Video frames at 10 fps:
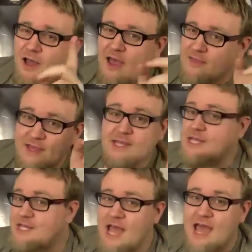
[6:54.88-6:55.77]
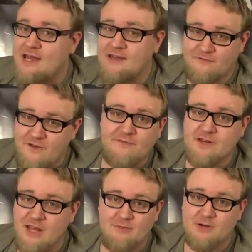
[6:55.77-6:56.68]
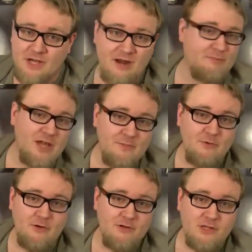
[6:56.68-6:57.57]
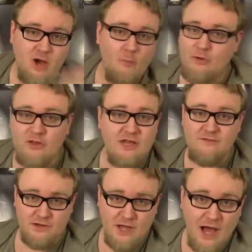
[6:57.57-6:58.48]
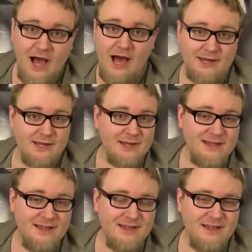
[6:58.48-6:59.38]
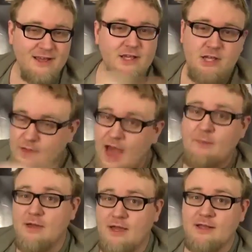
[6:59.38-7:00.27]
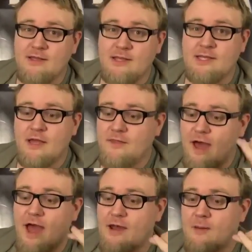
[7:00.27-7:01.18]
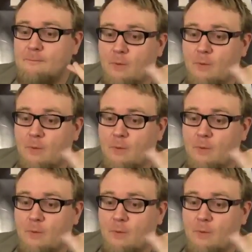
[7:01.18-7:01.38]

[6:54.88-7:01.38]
at least 10 to 15% of people don't believe in God. So that means that